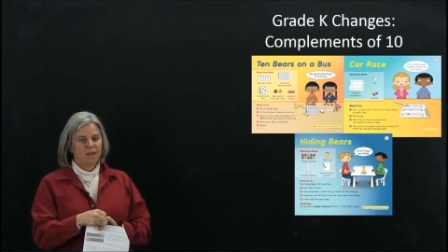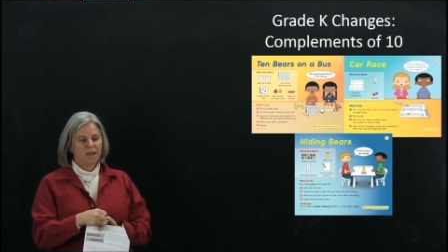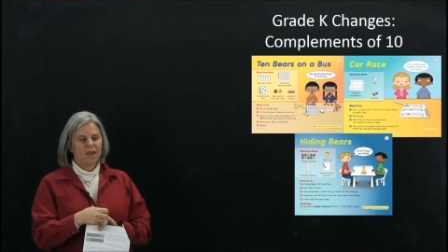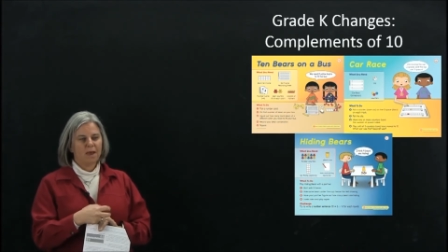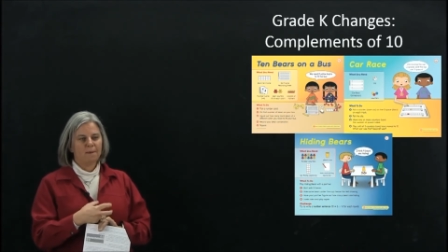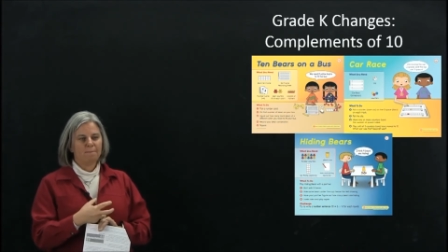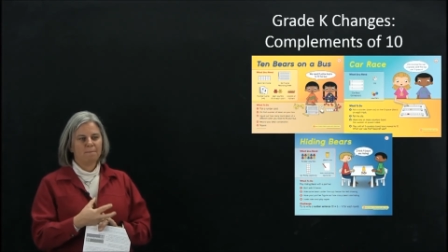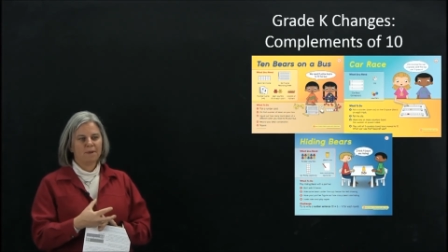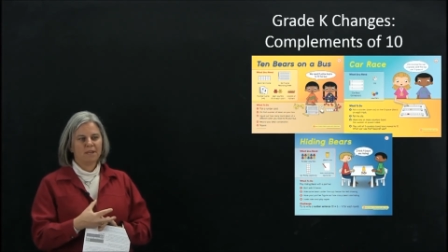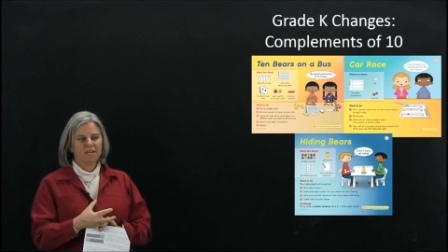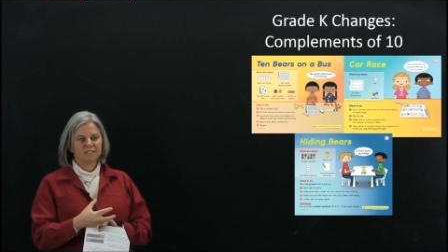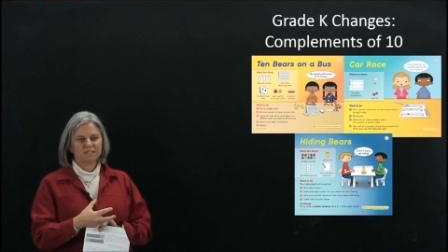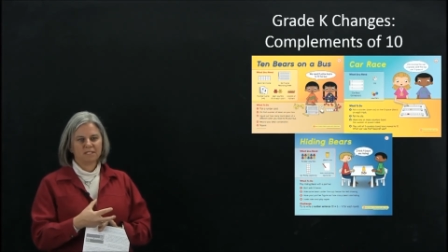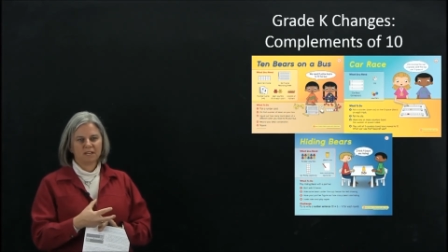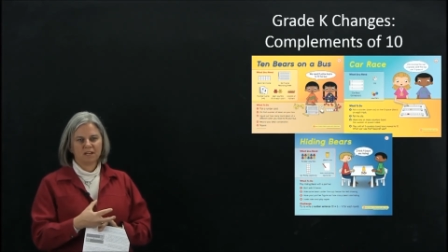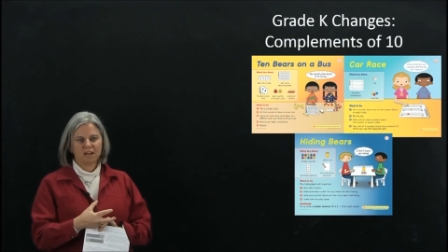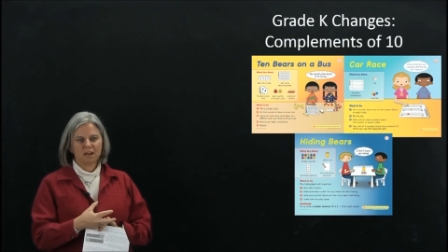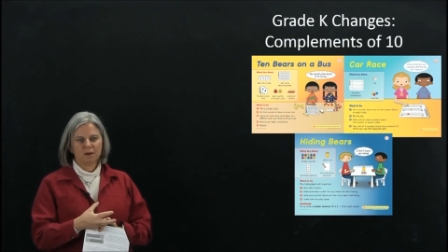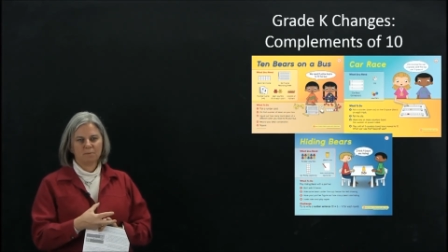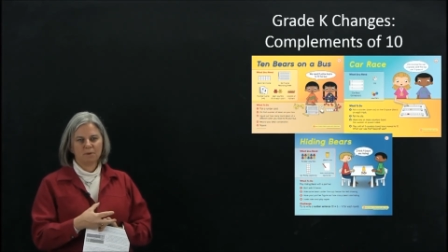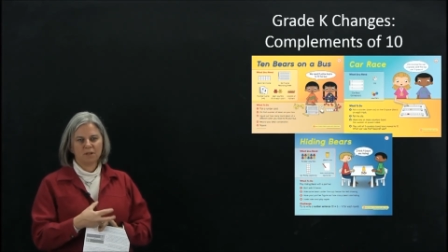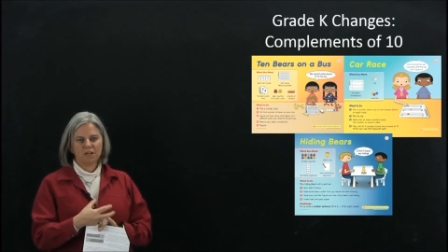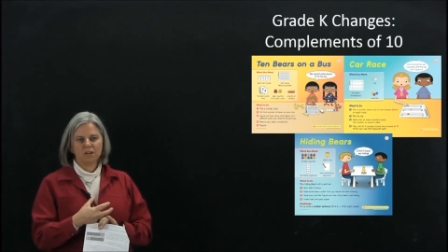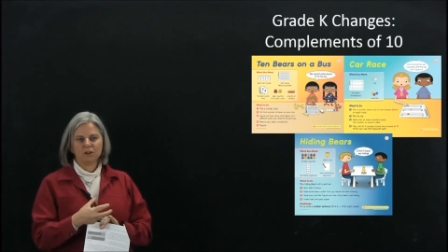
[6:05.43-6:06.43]
And based on
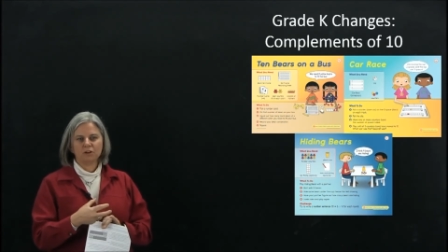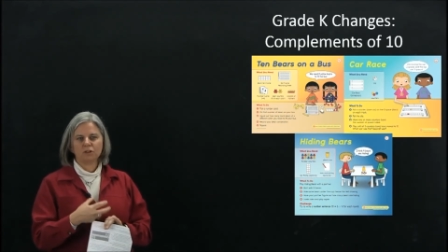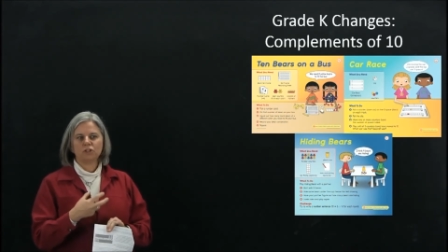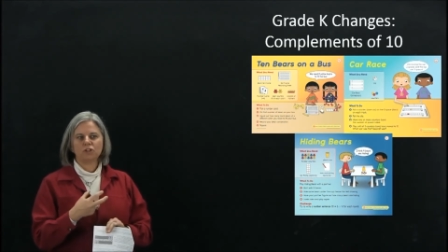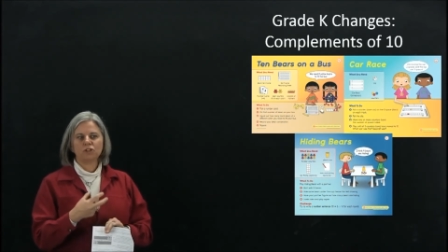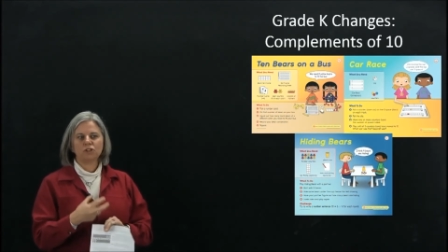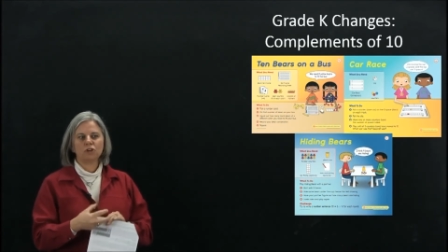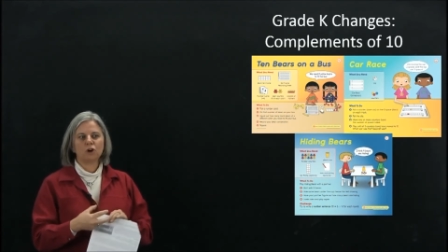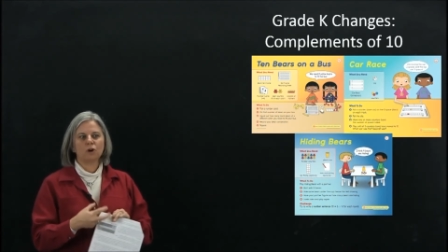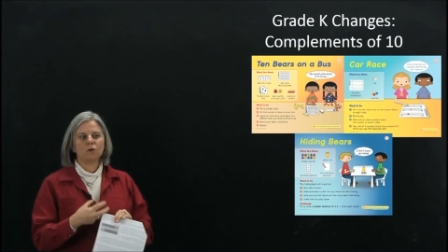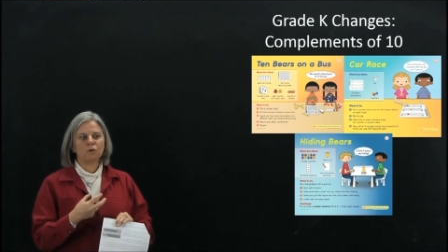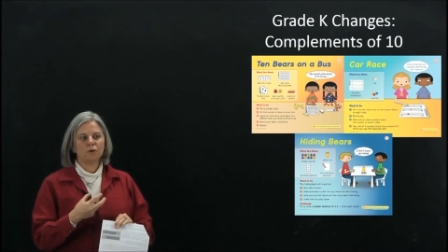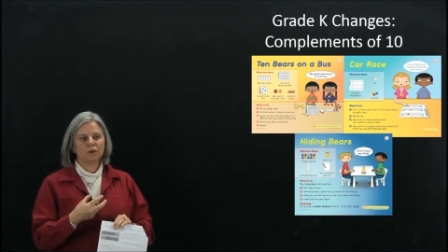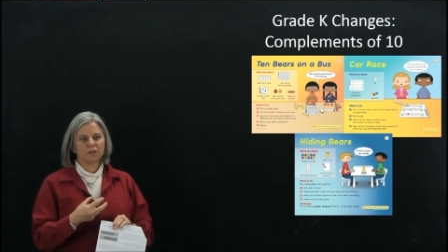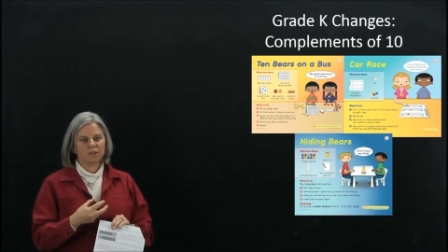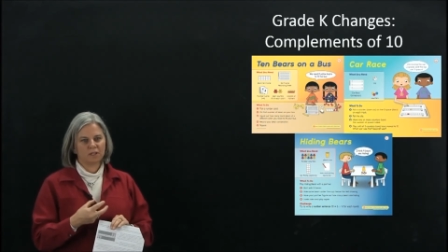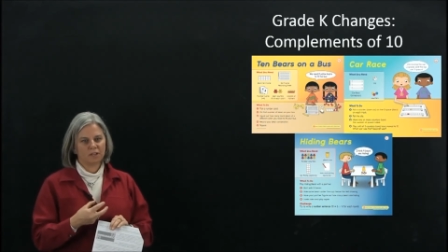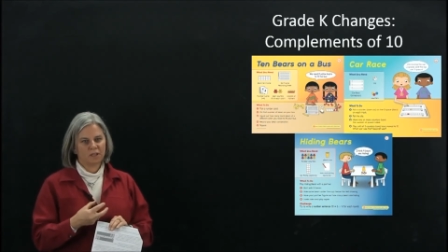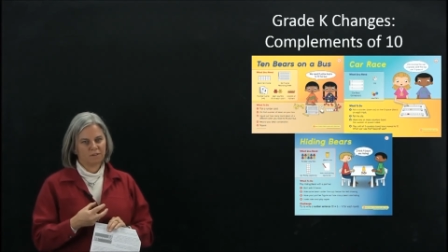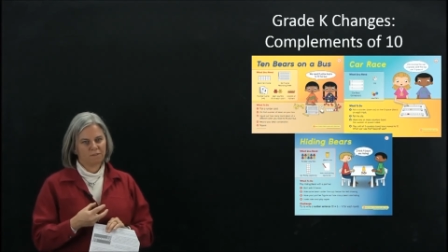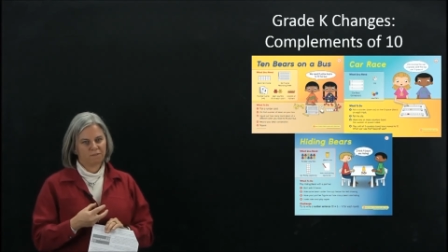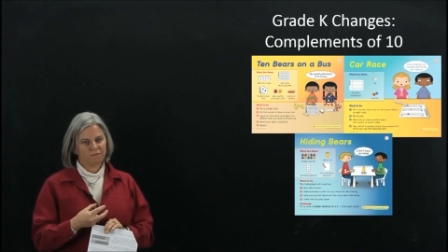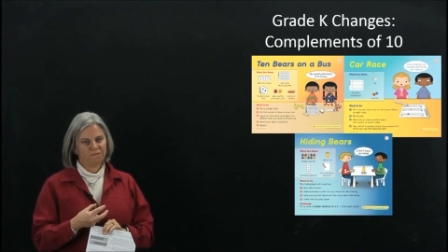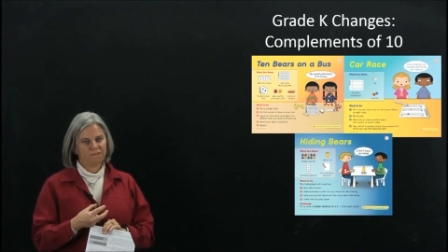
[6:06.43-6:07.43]
how many are showing,
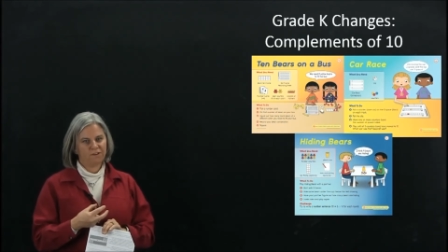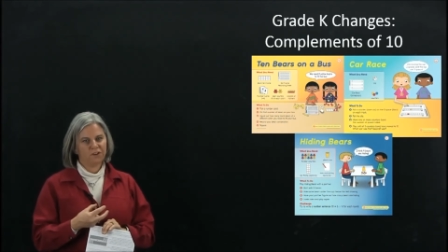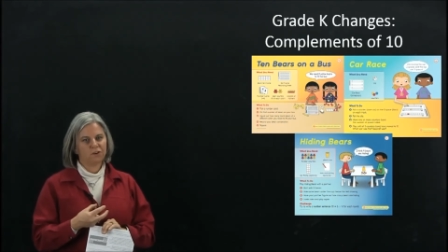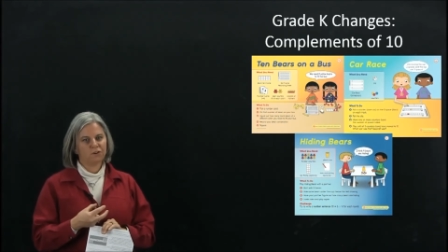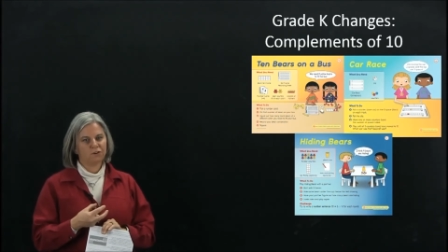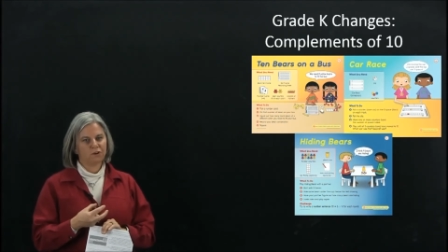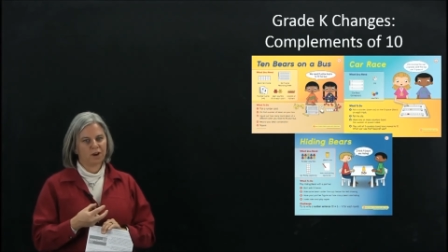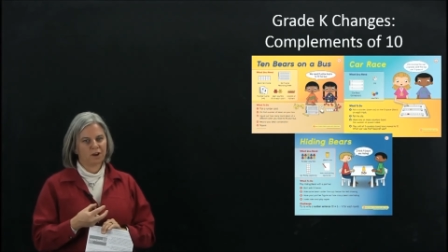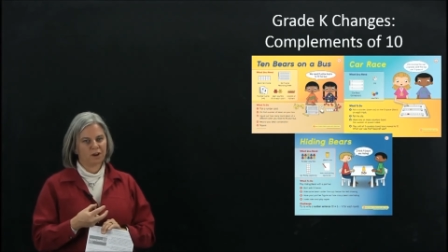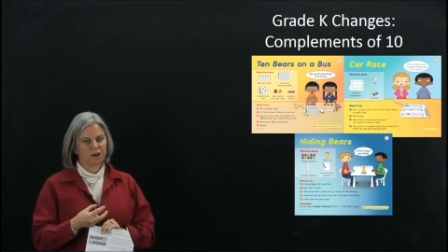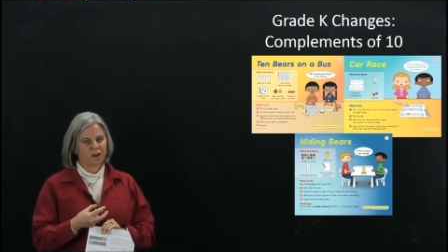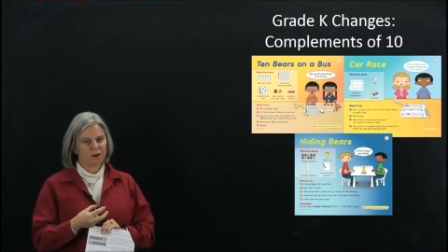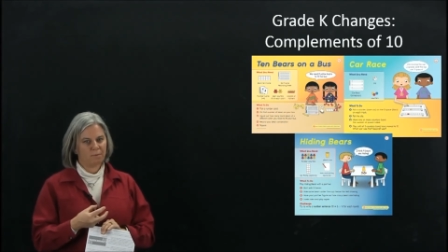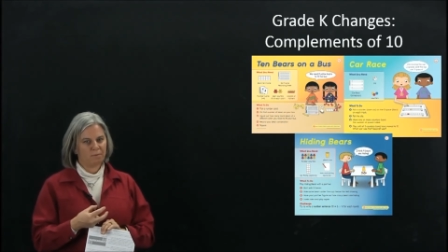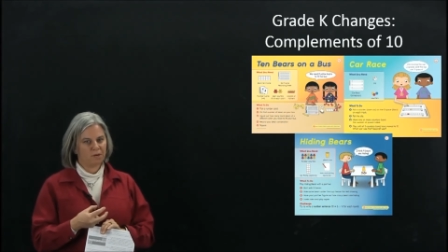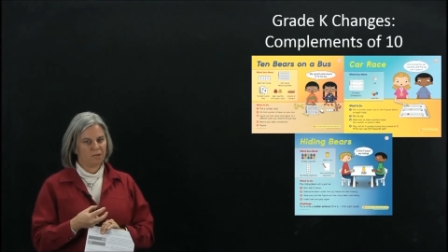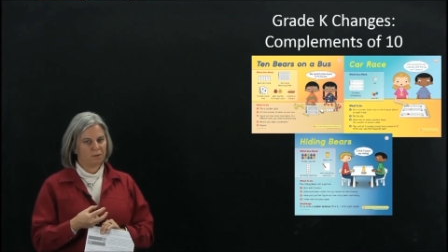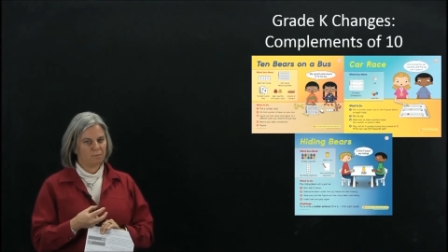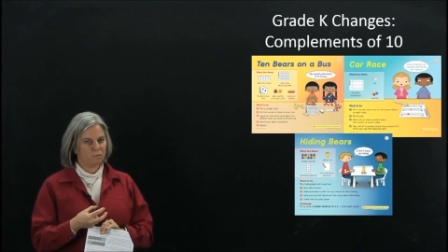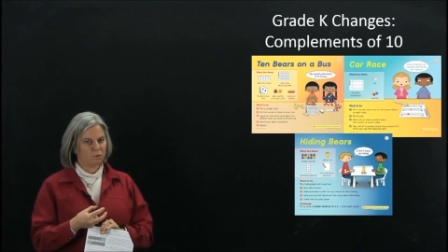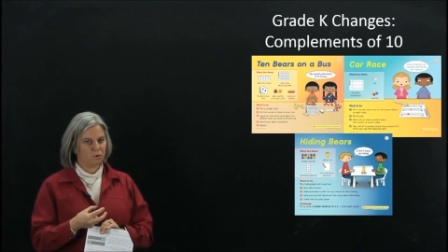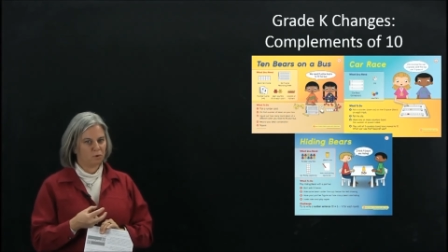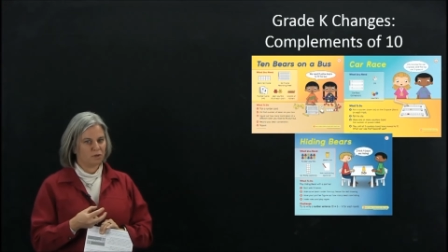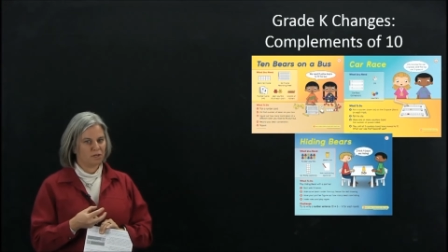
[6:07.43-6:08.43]
they figure out how
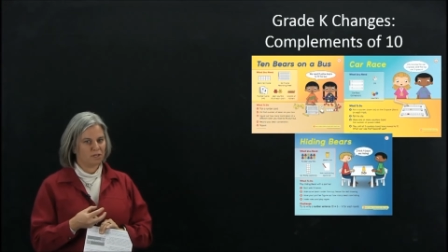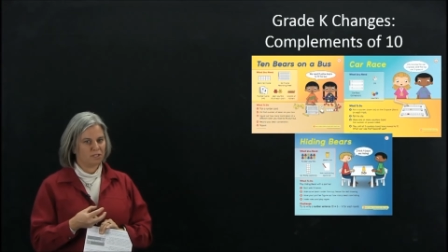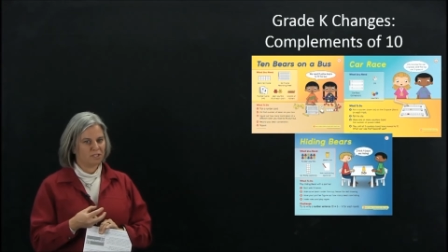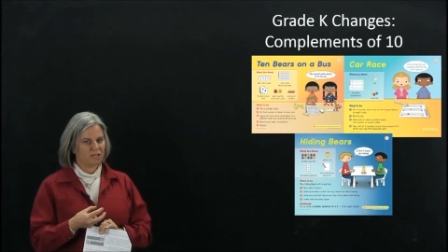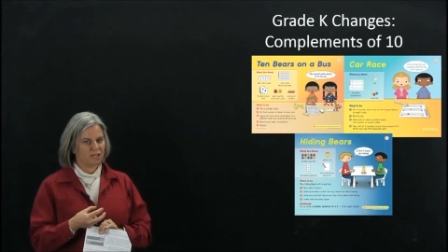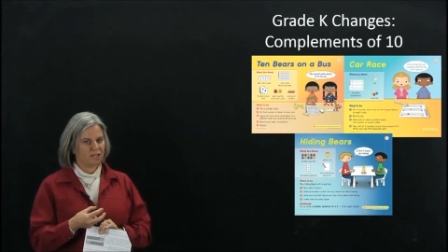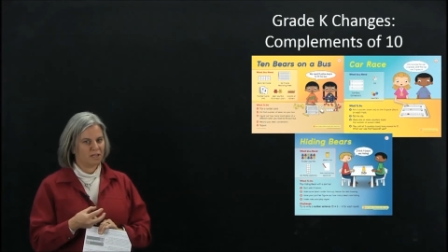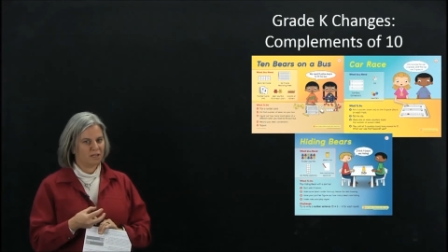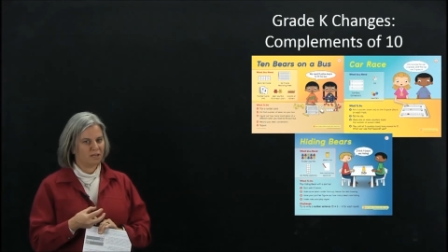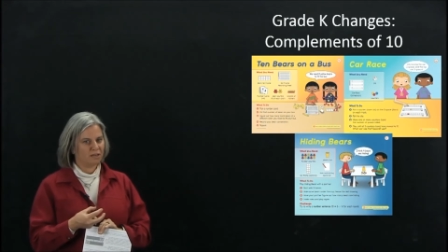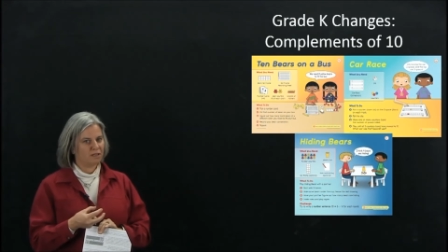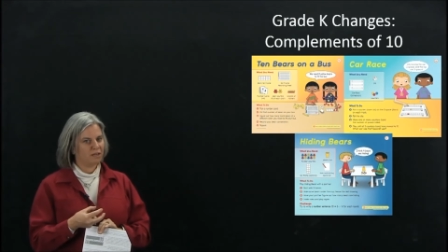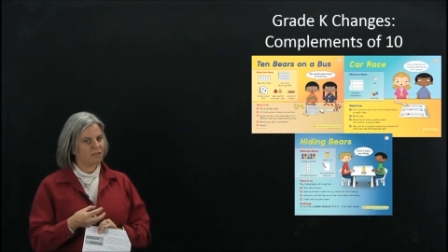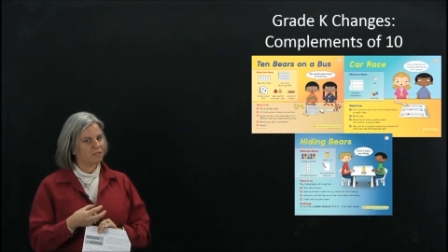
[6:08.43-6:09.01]
many more to 10.